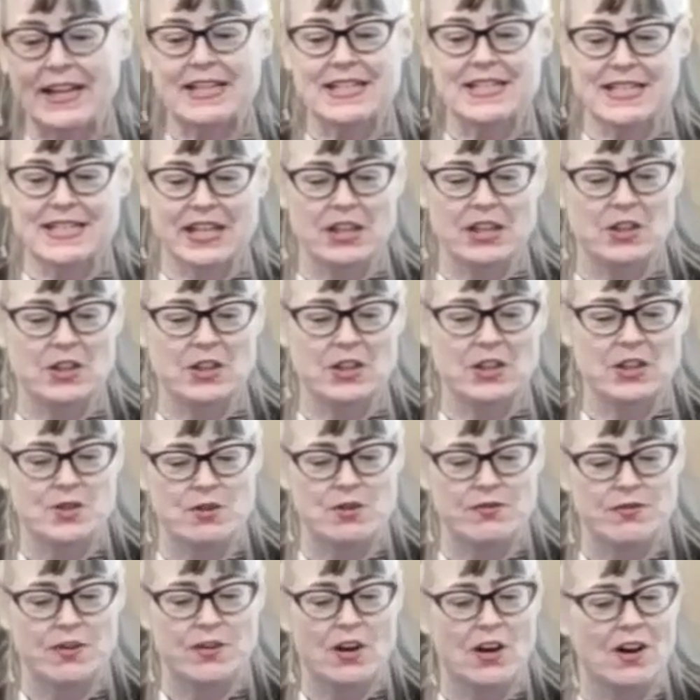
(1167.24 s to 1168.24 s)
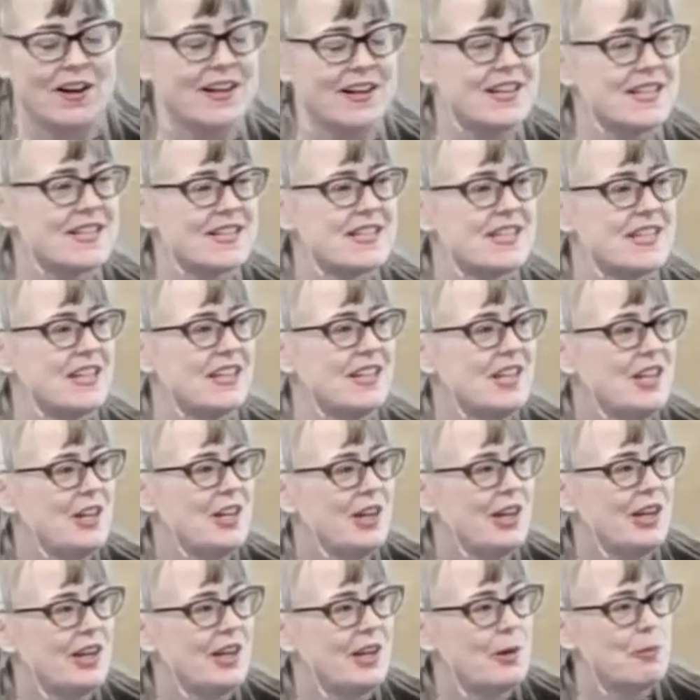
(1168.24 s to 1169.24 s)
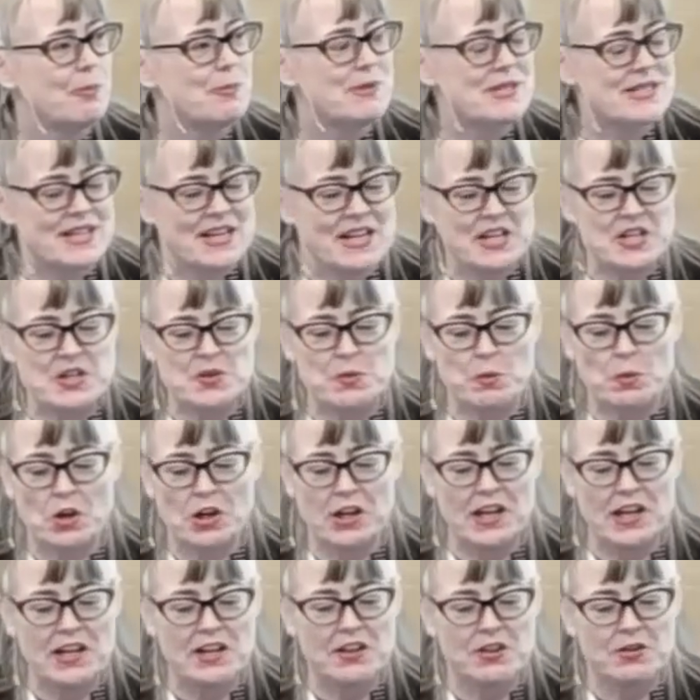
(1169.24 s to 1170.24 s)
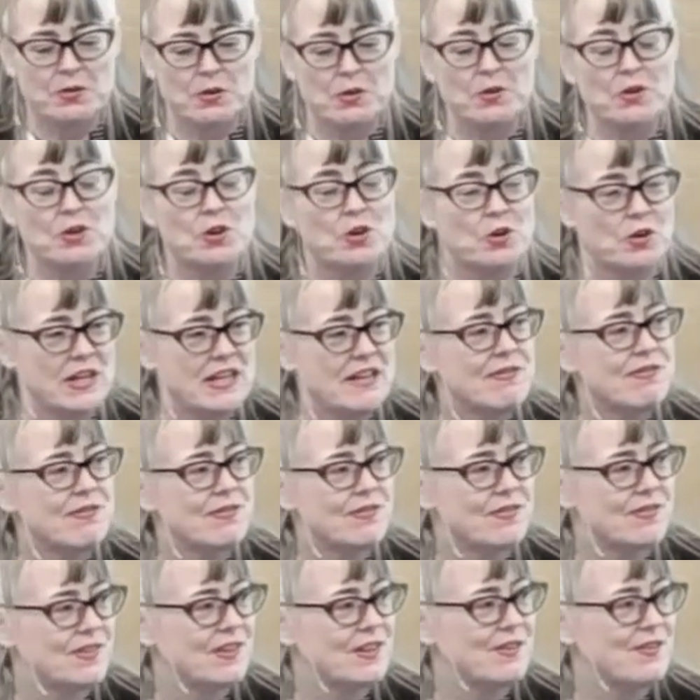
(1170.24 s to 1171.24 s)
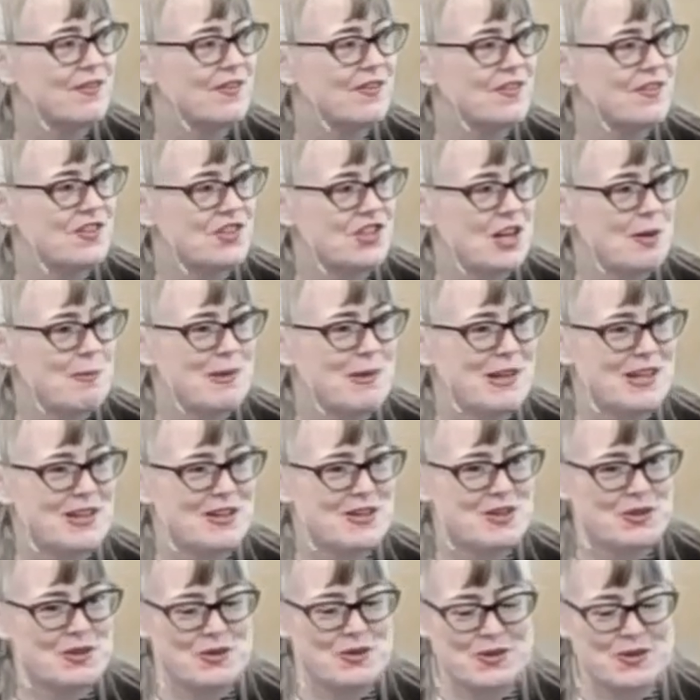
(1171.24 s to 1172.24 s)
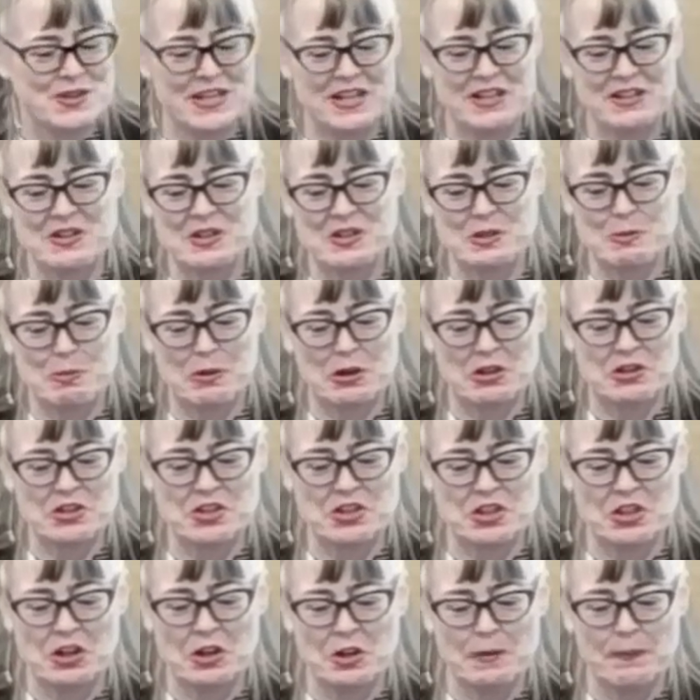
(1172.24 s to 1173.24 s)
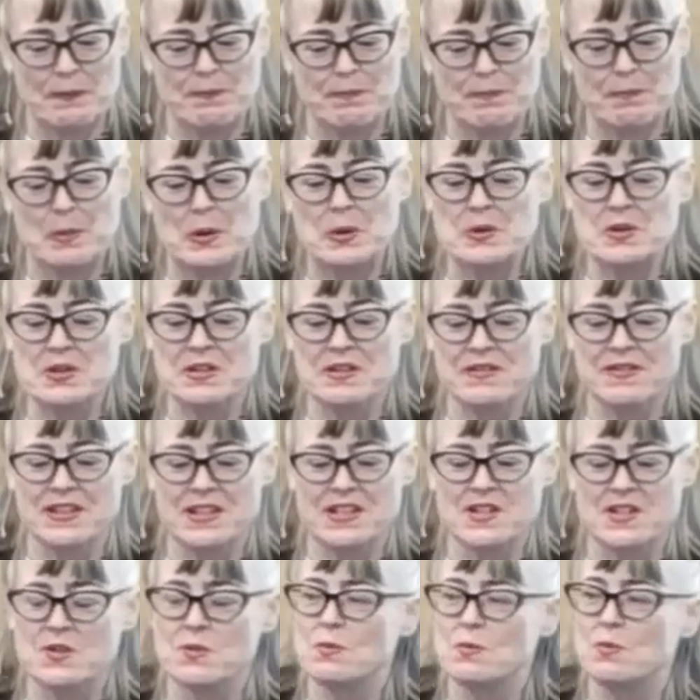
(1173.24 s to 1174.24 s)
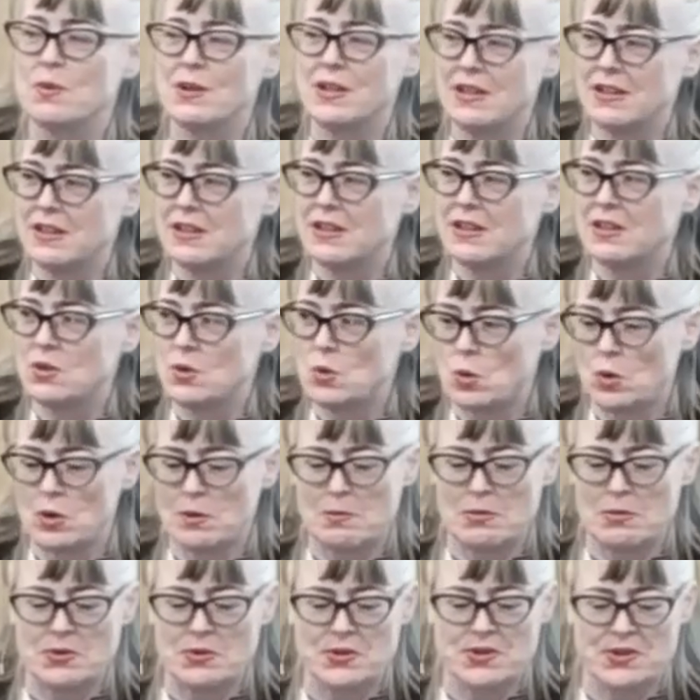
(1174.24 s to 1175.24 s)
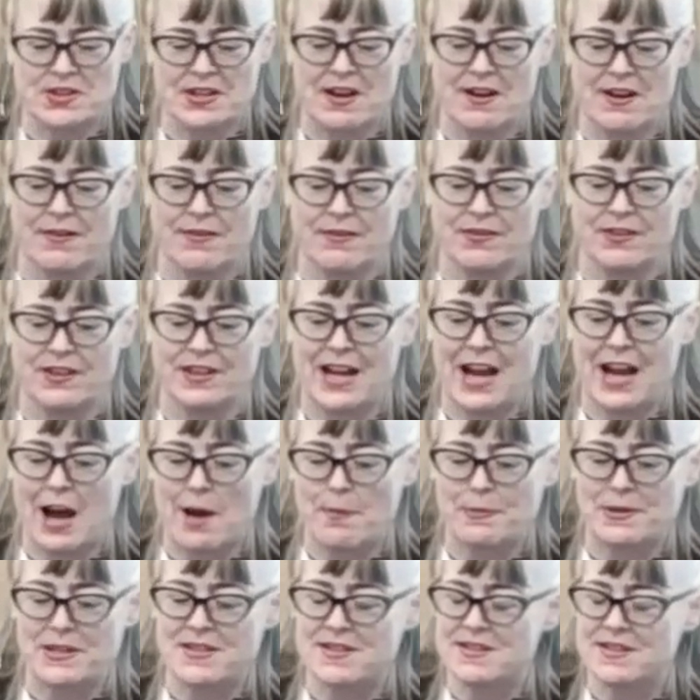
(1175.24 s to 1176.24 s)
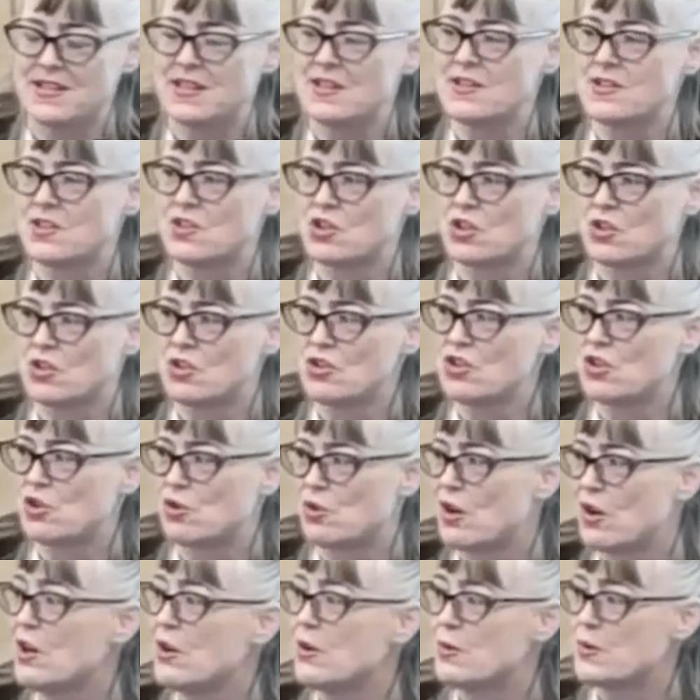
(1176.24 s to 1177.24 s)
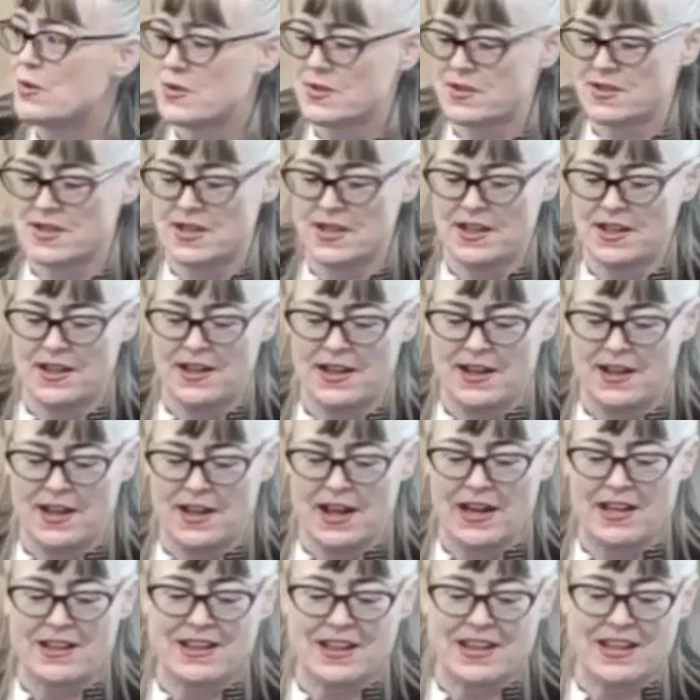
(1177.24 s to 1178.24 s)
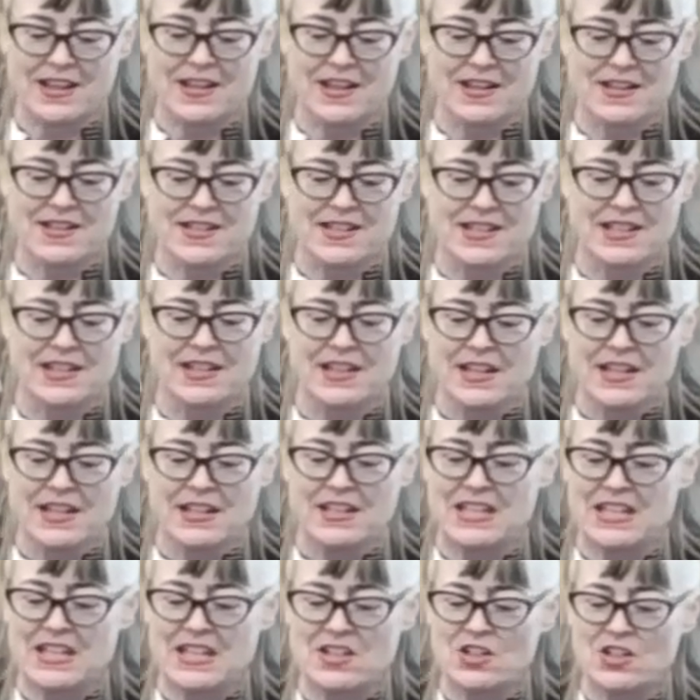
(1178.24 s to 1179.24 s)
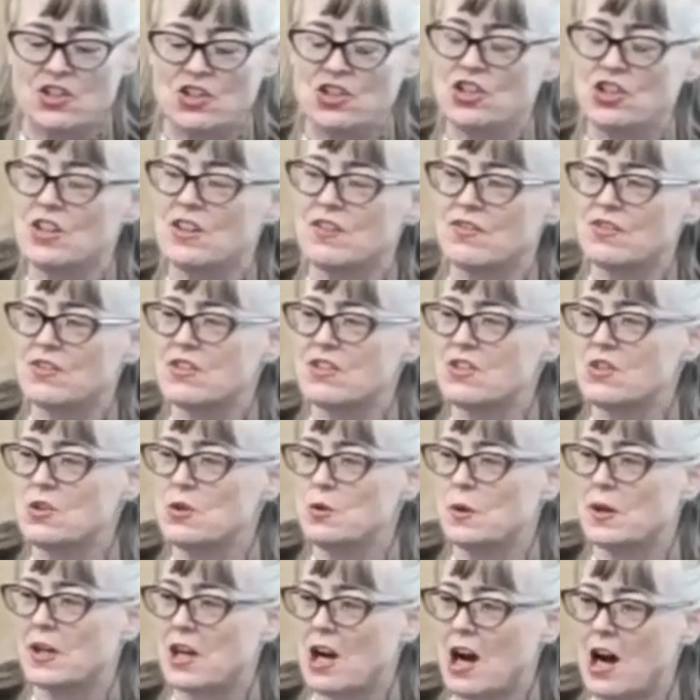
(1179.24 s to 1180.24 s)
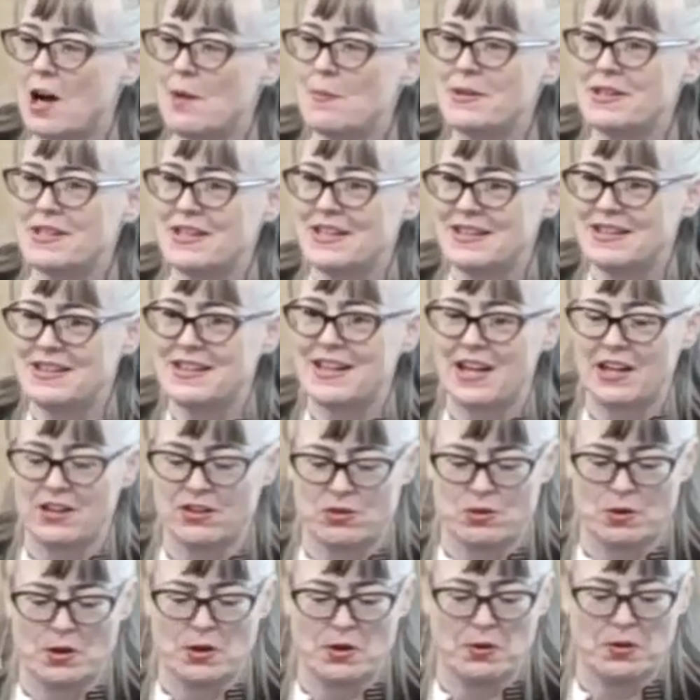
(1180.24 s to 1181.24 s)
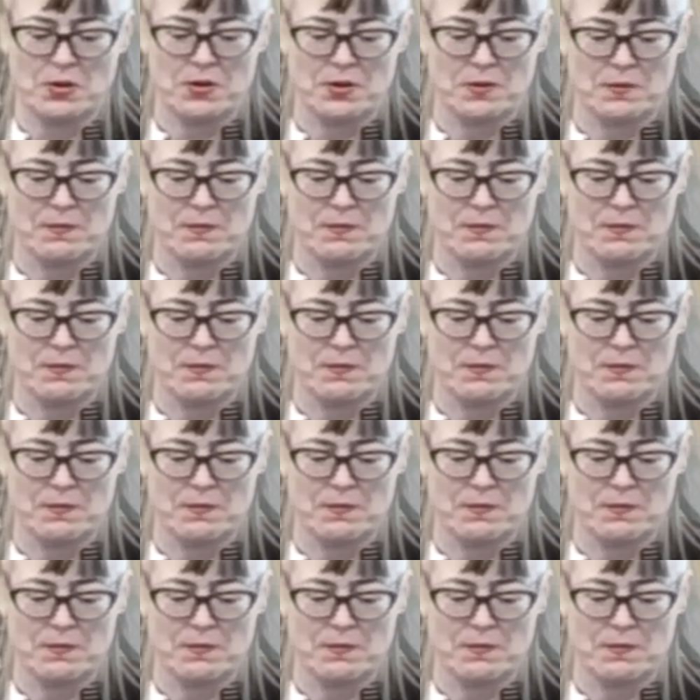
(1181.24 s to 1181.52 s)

can tell you so far is that besides working through the grief of Jamie and Suzanne's departure, most of it is really normal stuff that happens as a church grows. and things that need to shift to accommodate that growth.